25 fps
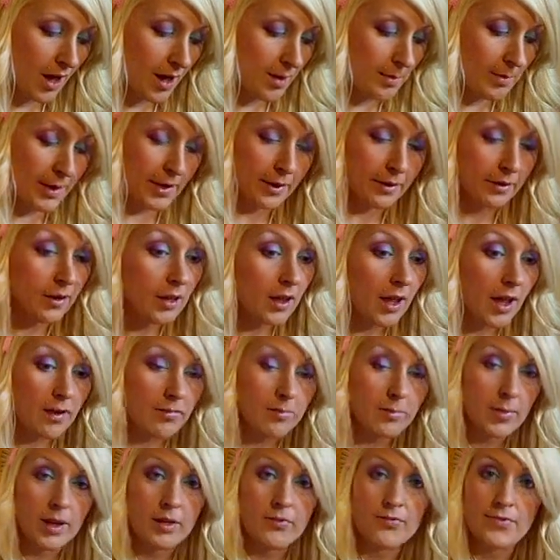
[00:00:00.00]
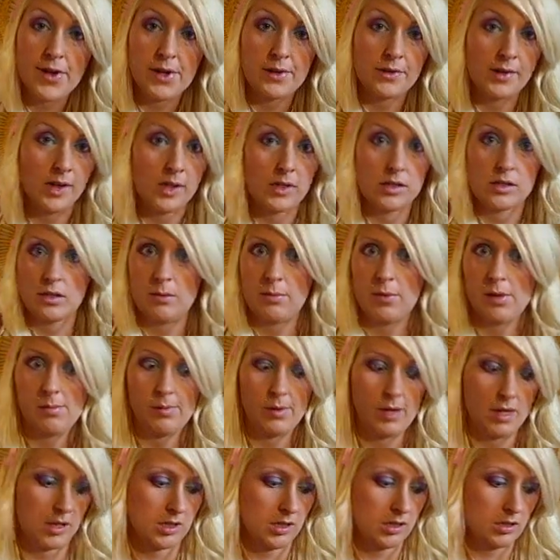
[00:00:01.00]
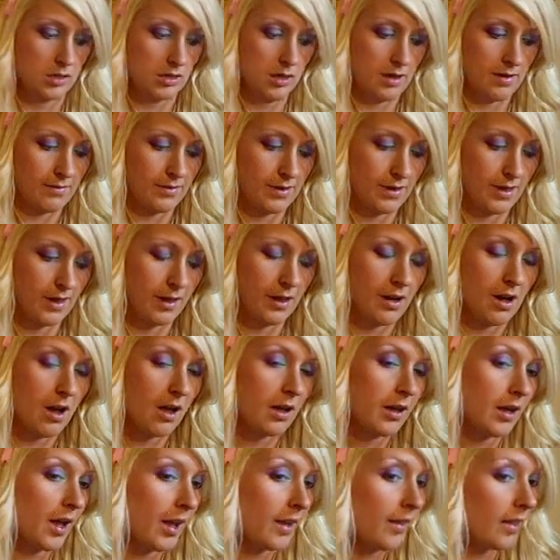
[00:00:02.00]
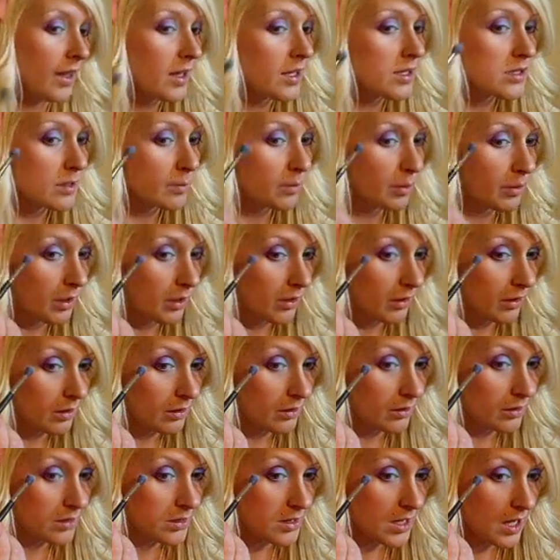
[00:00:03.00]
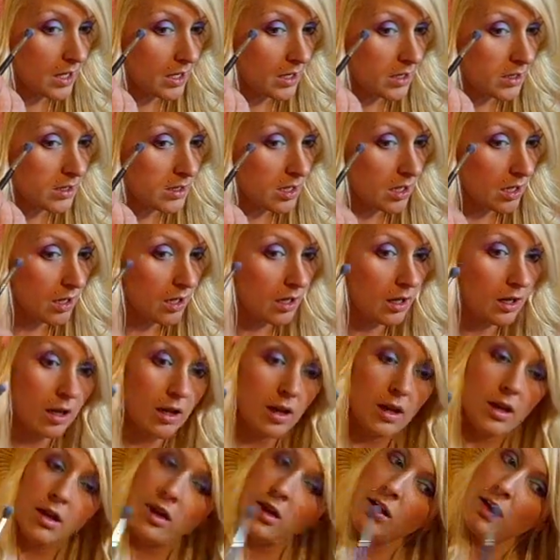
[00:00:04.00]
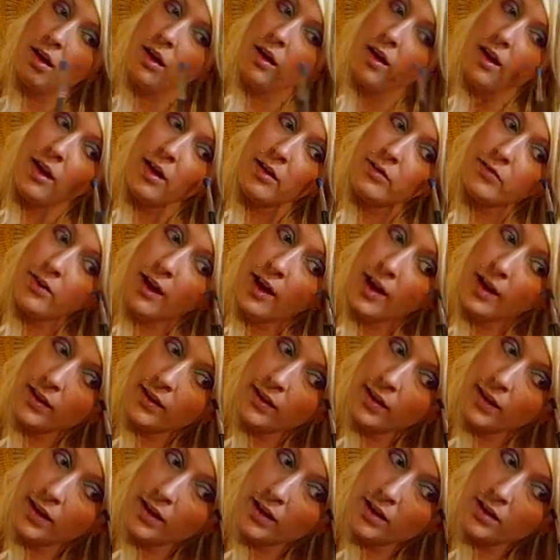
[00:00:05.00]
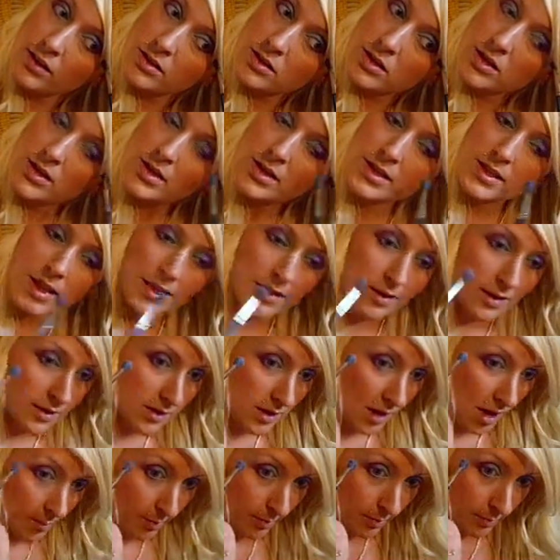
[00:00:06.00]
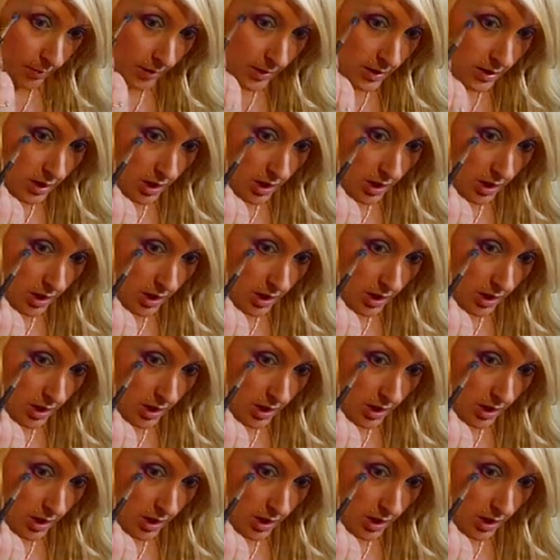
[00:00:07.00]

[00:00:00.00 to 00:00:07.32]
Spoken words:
I already have my foundation, my blush, everything on. I like to put a little touch of highlight just at the top of my